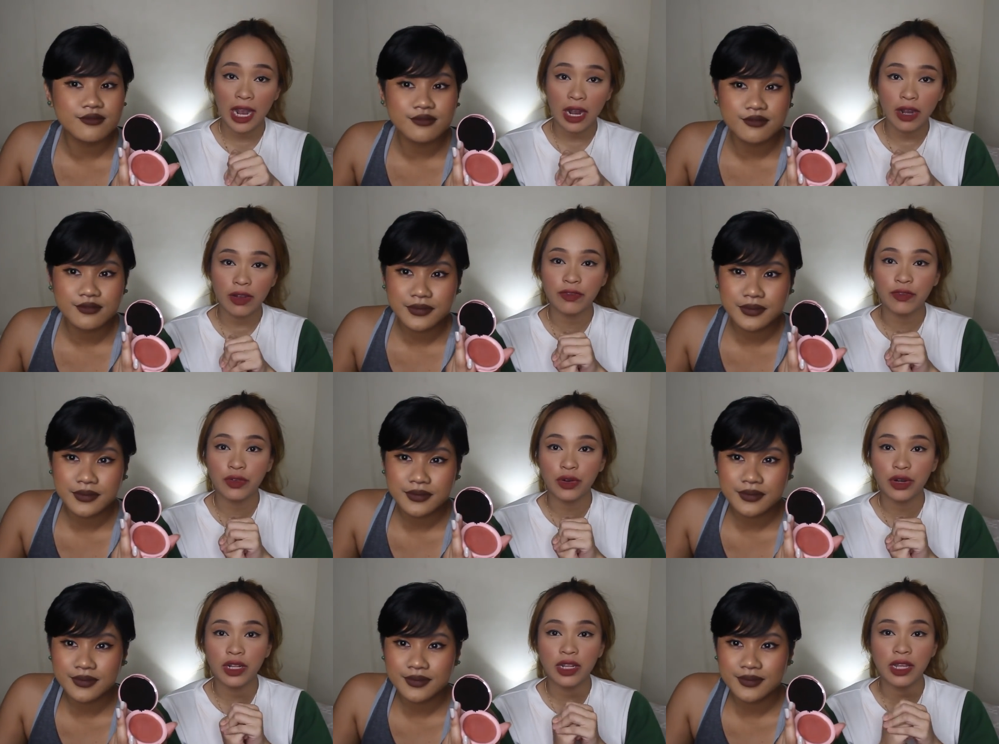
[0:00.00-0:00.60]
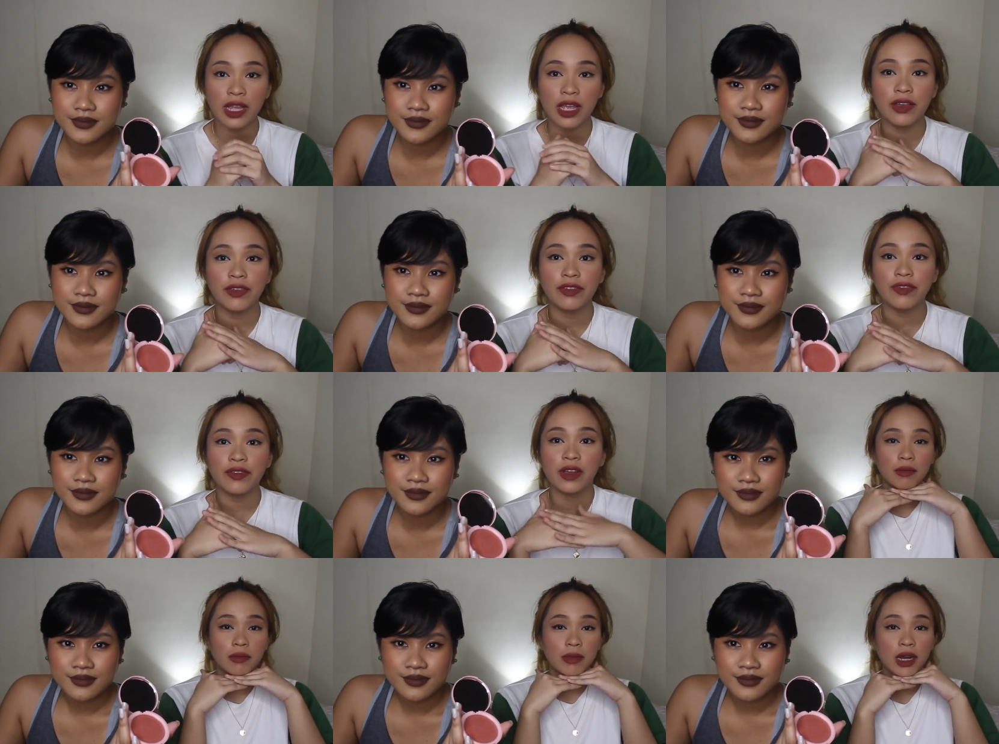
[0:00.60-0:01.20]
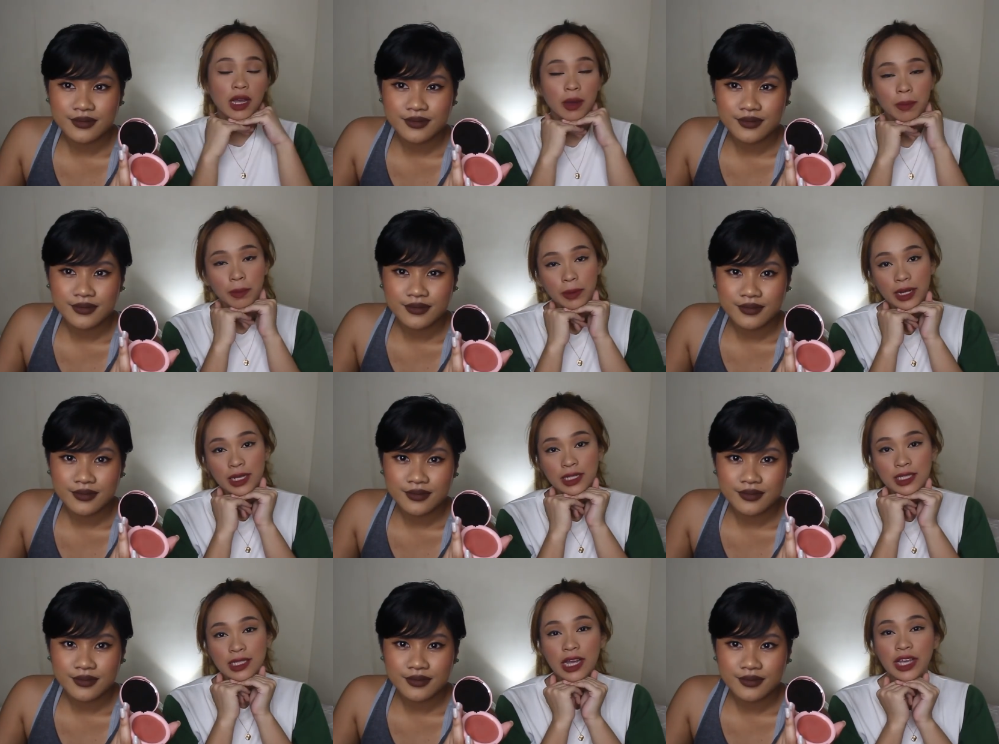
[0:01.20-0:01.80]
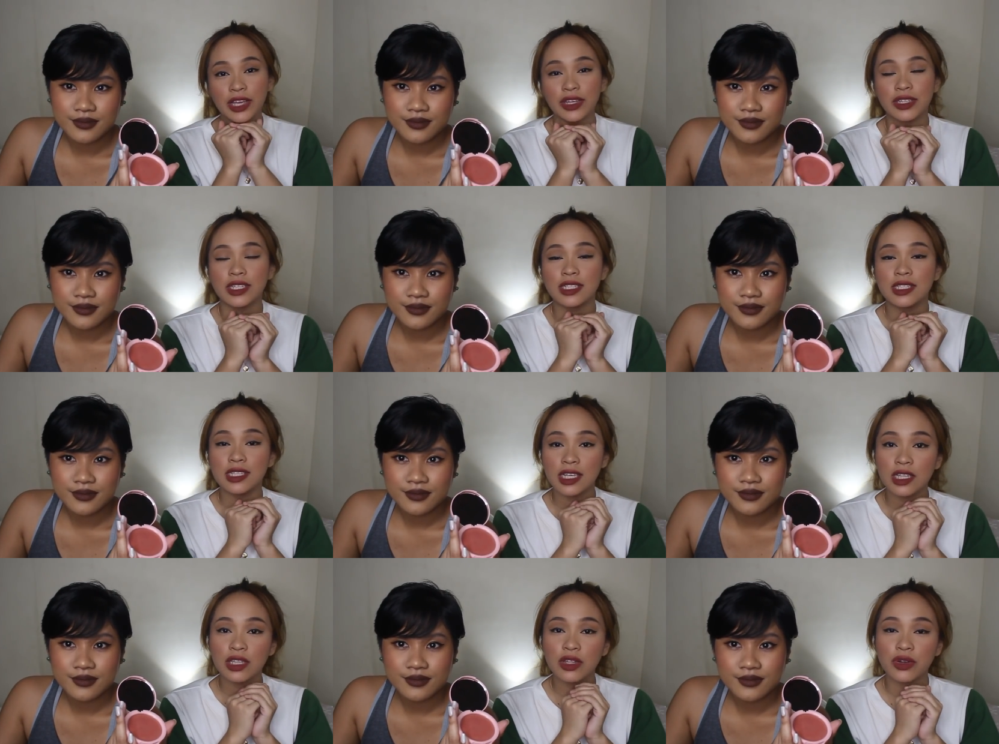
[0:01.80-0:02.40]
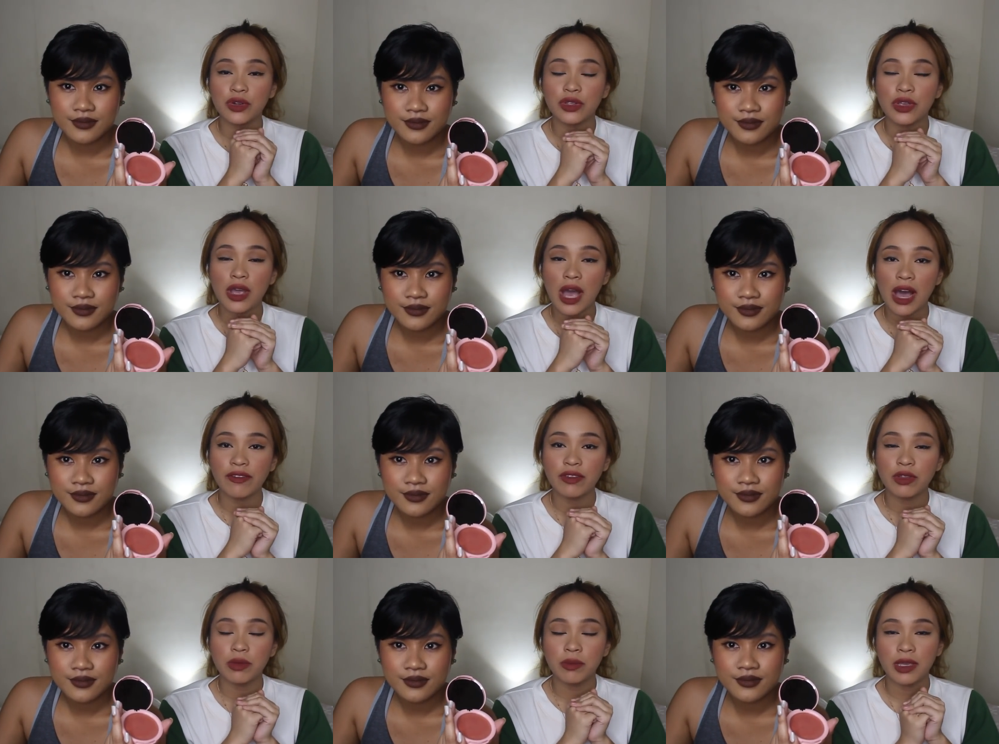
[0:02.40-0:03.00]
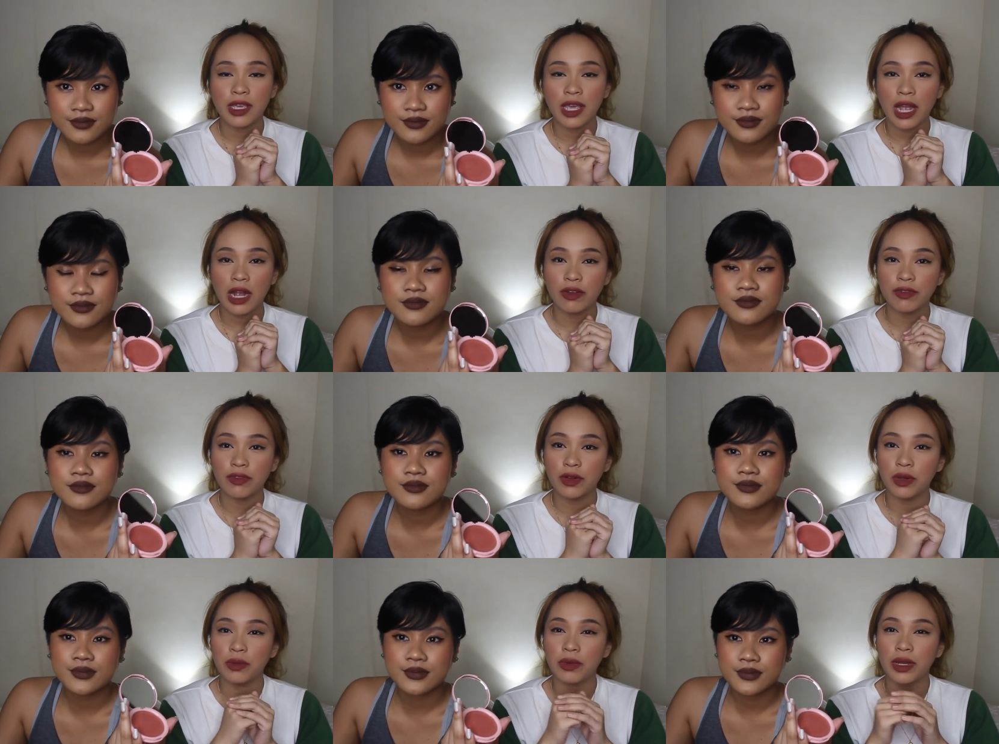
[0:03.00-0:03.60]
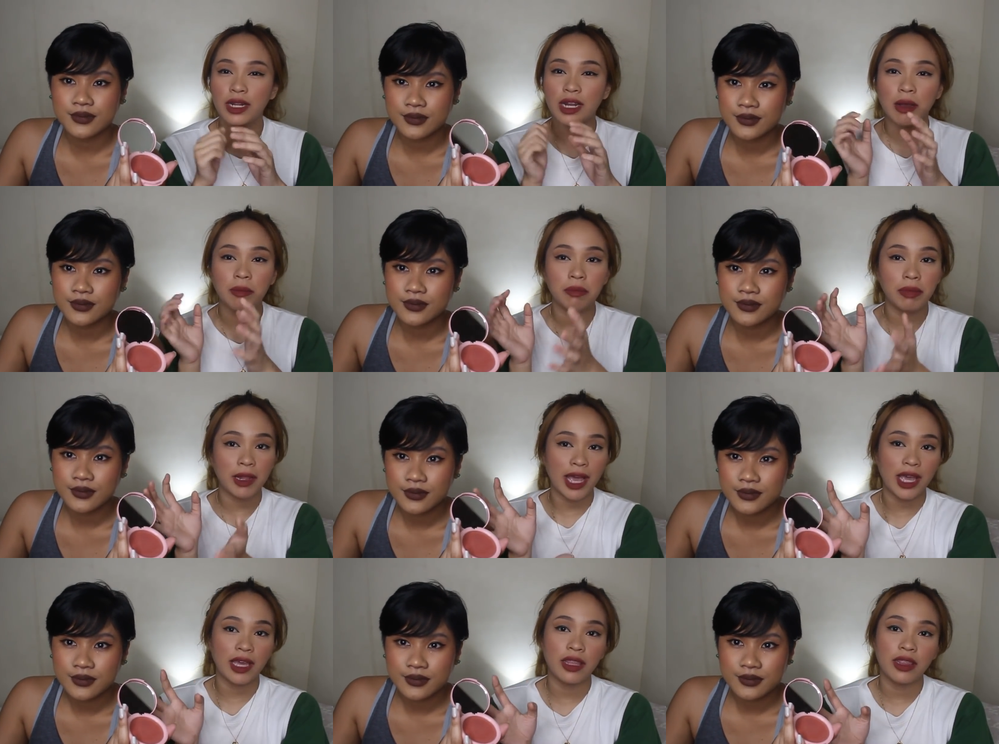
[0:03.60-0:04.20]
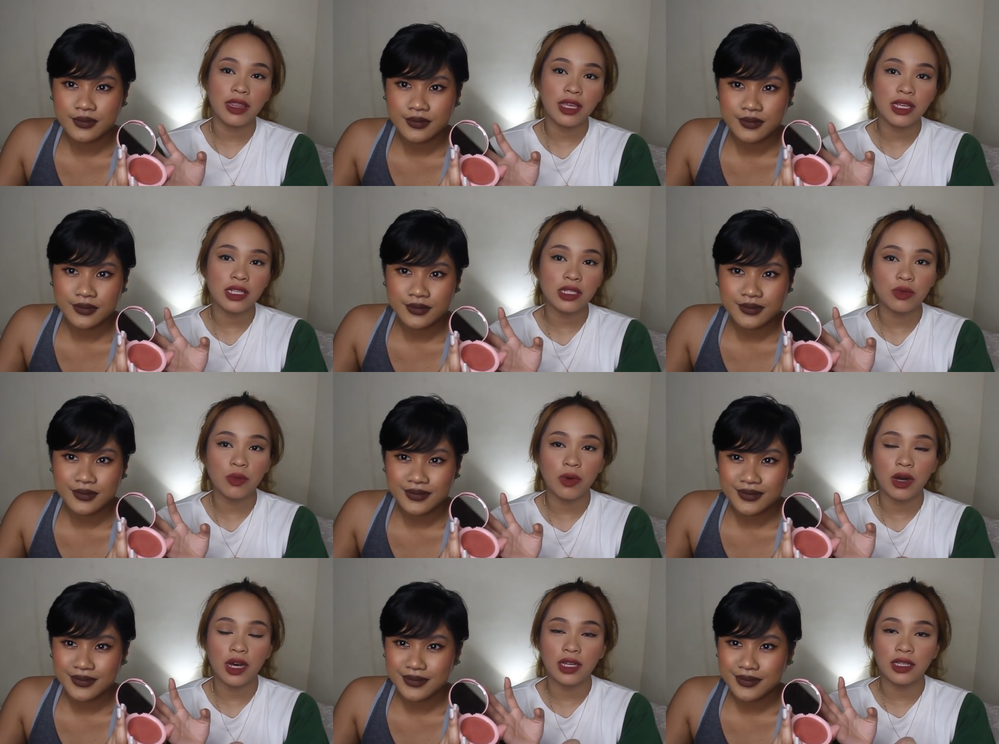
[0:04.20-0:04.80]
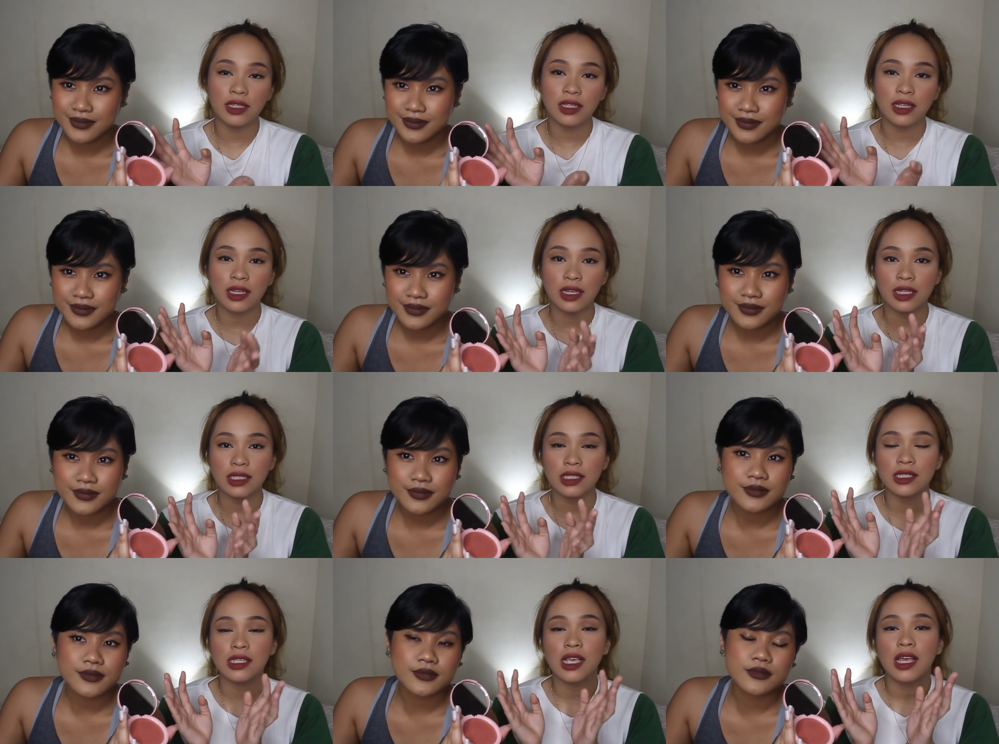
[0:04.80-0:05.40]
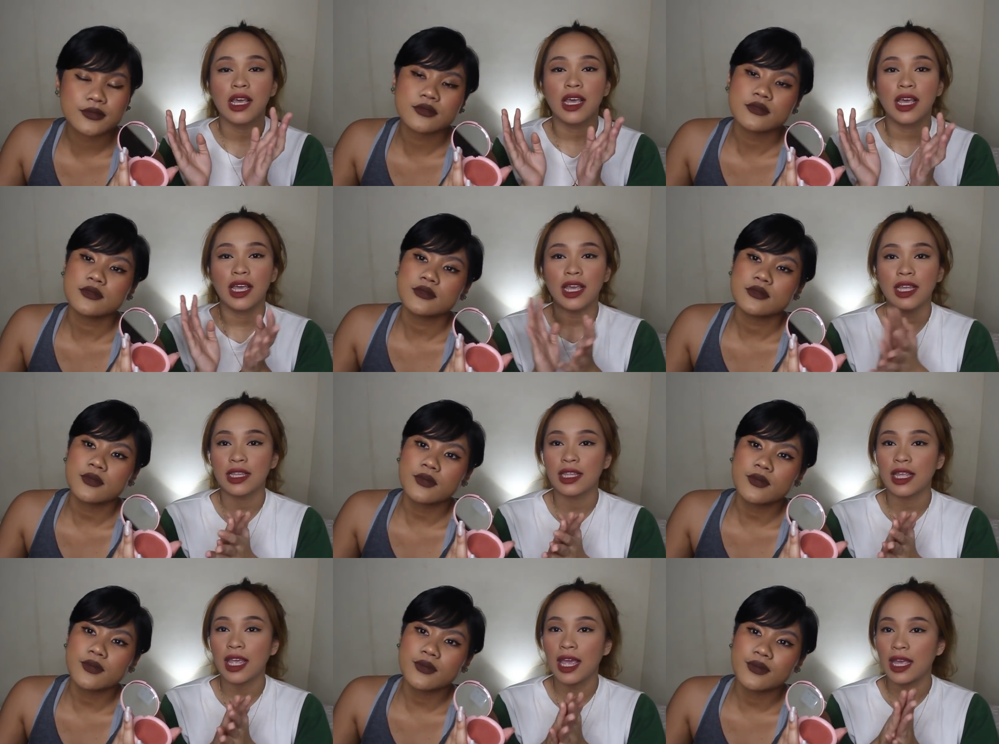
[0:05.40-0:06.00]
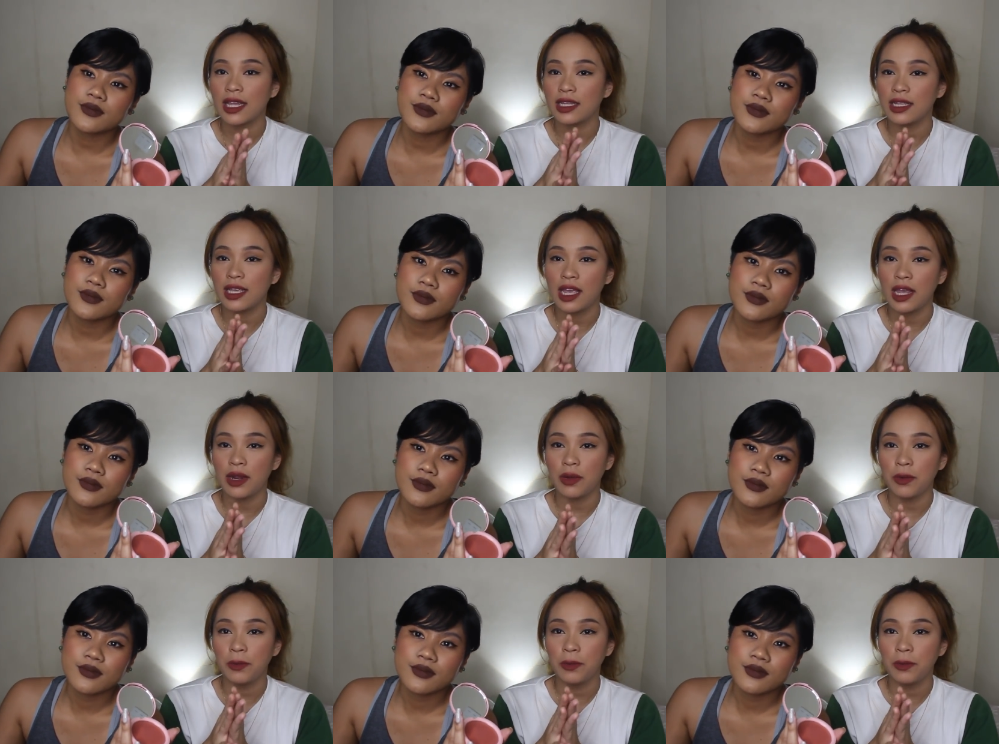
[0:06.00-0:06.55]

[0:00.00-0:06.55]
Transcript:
Speaker 1: careful. If magkapares tayo ng skin tone, you have to be careful when applying this one because it can get